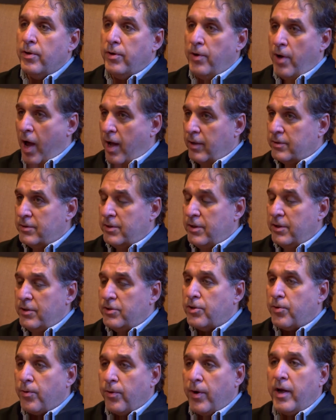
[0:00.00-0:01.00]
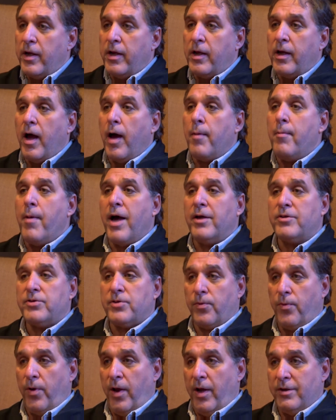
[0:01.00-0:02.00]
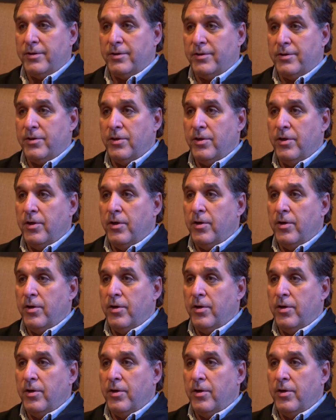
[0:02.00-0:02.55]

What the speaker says: Nazis creating a master race.